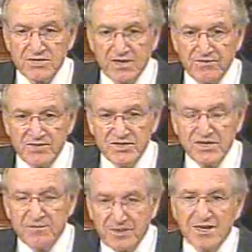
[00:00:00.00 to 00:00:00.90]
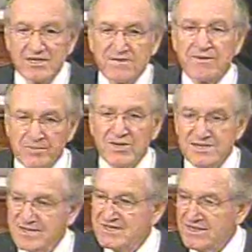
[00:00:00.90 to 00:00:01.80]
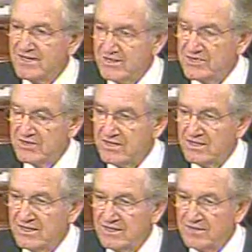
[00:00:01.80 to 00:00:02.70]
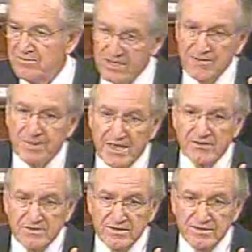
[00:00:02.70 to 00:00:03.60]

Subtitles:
coverage because of a pre-existing condition, being battered.